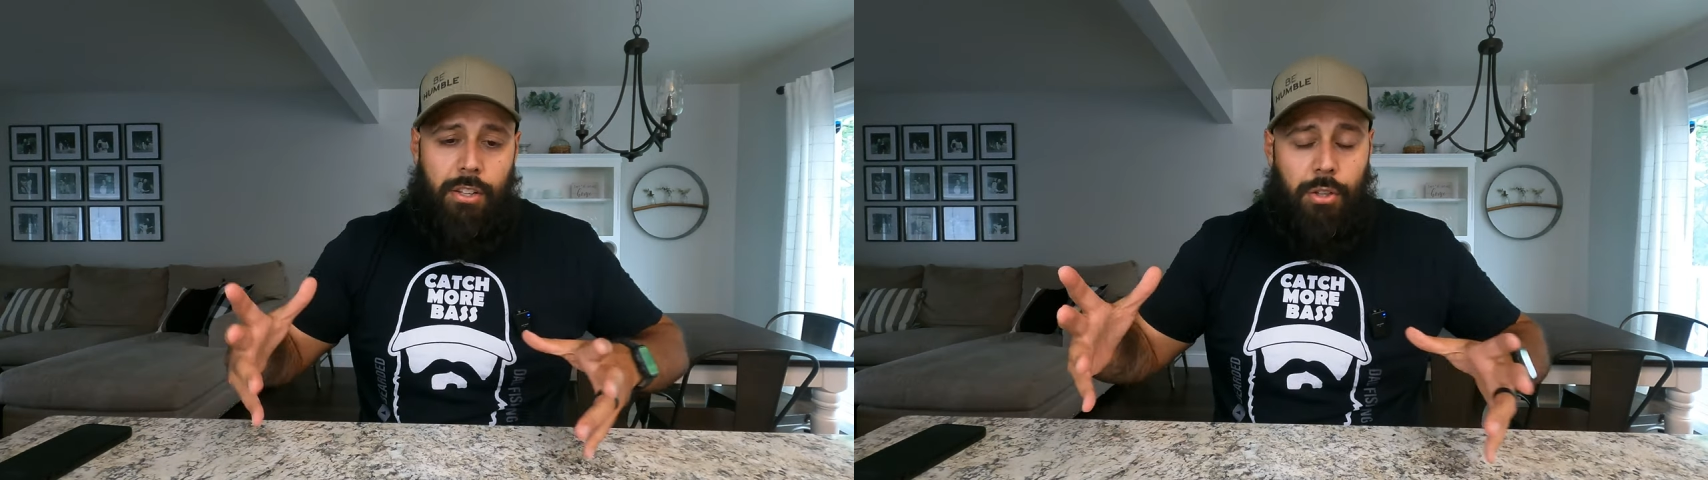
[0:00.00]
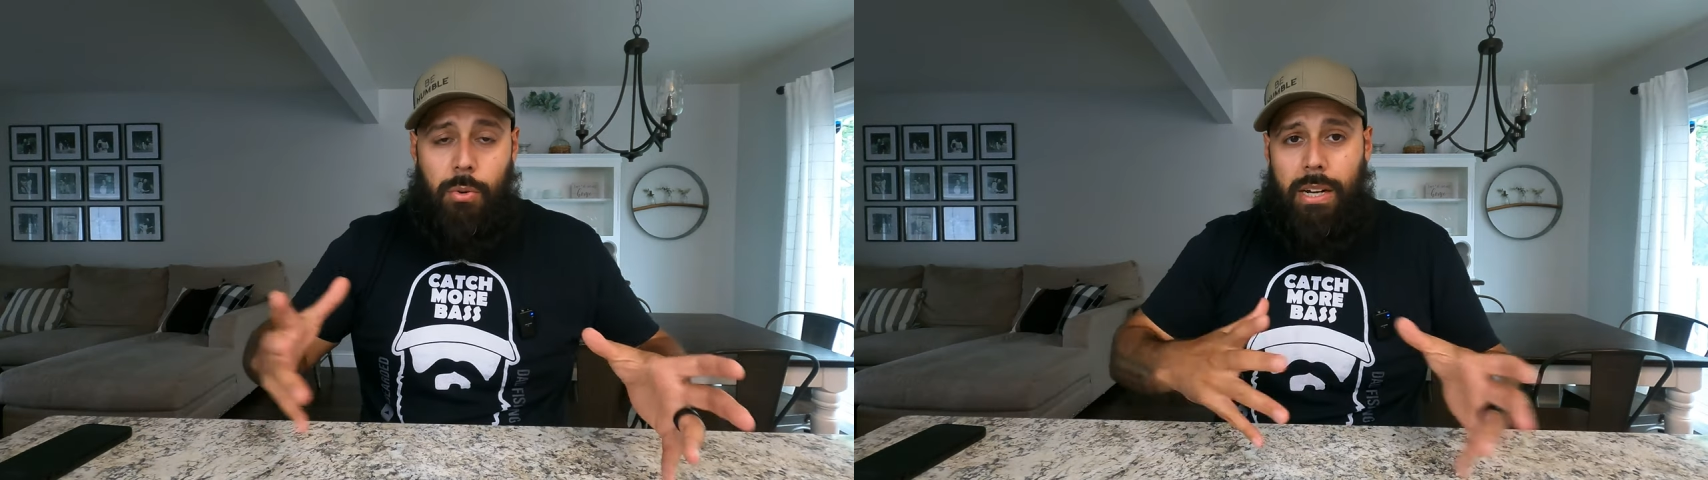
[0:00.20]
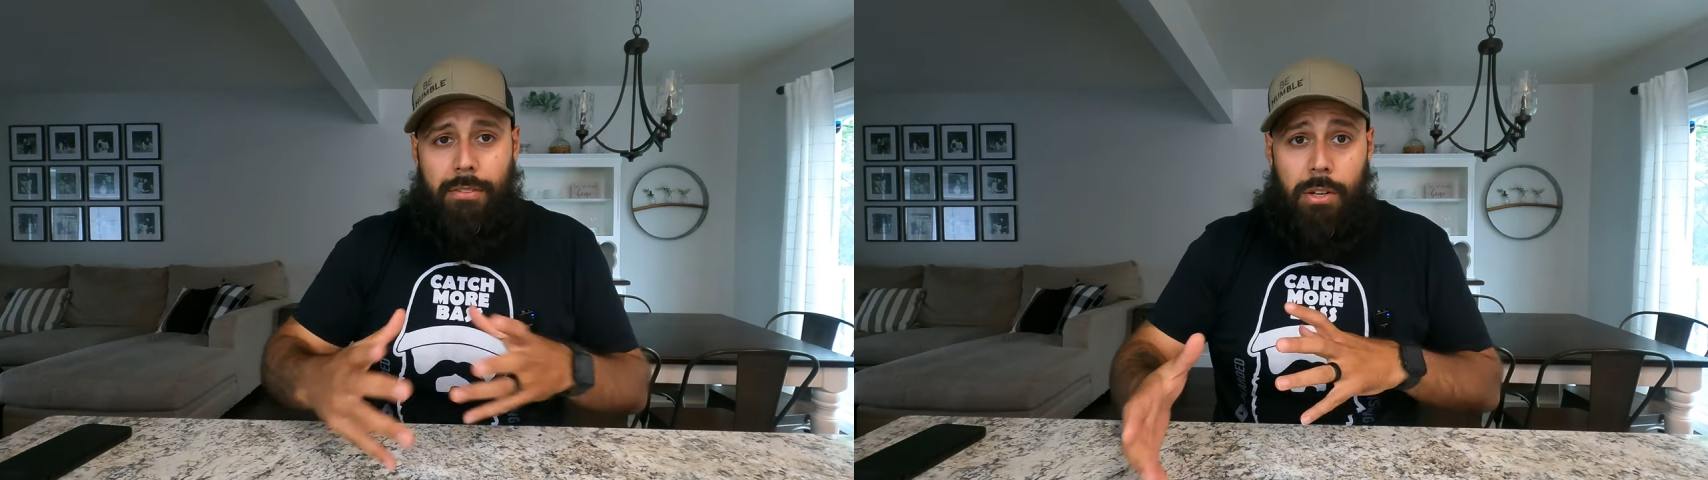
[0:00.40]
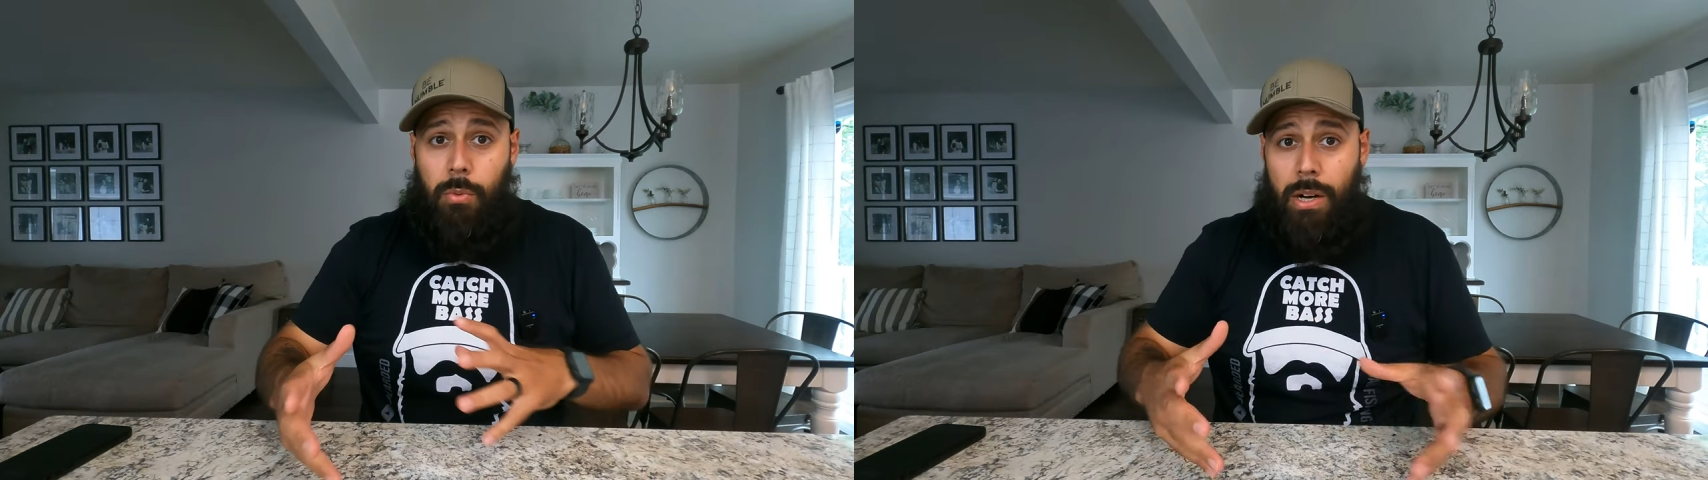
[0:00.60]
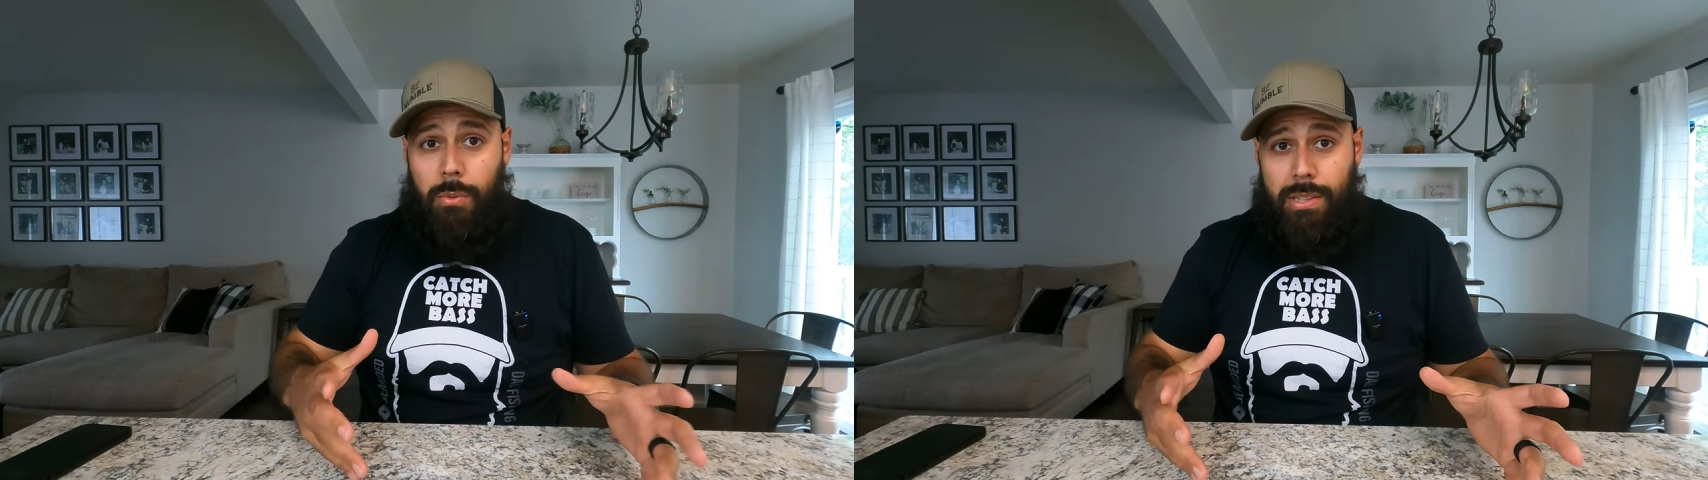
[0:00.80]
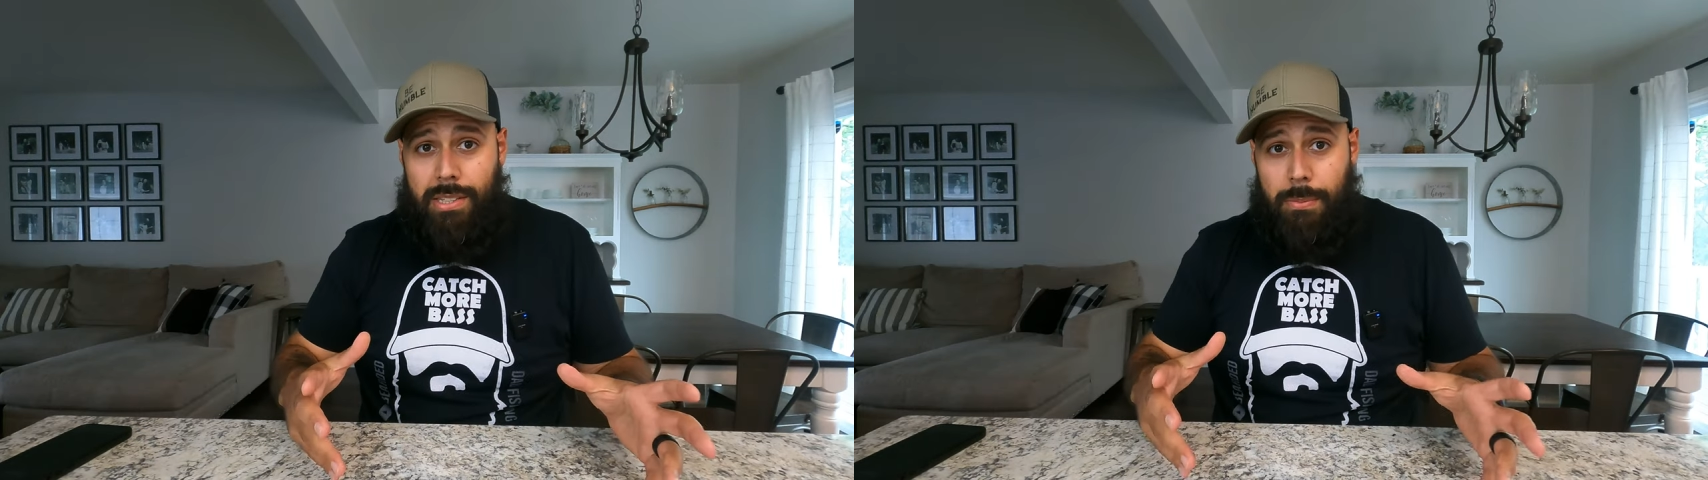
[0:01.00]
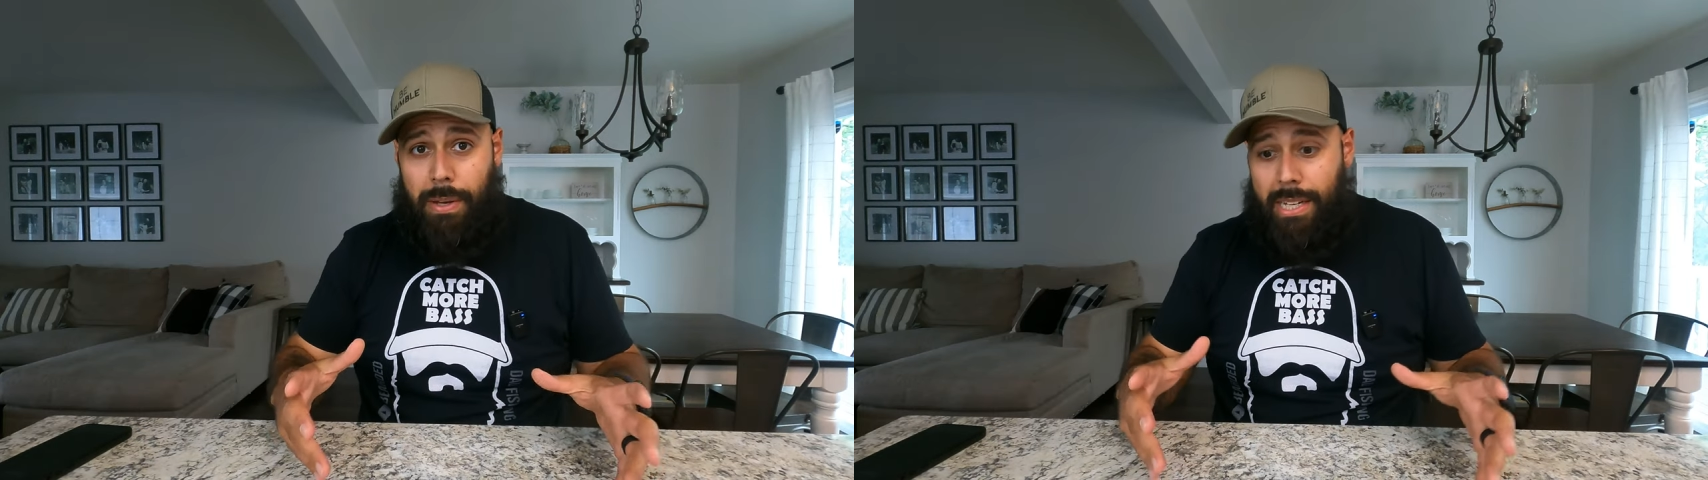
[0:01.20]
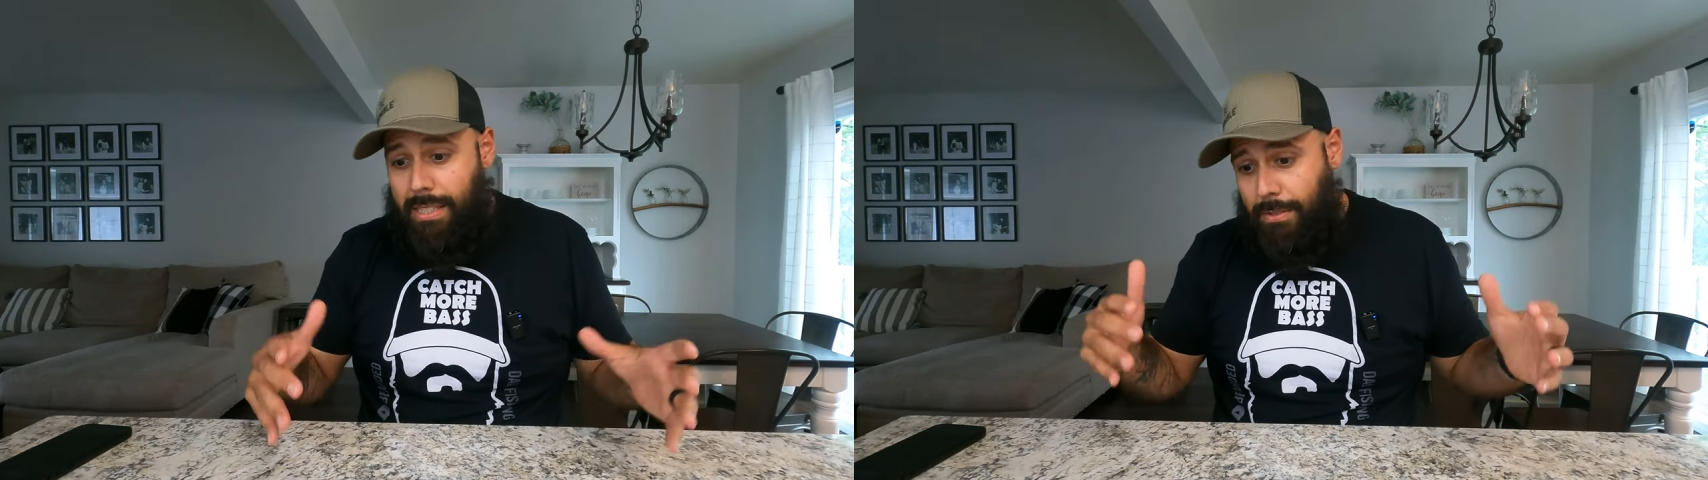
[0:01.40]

do whatever you want with the space.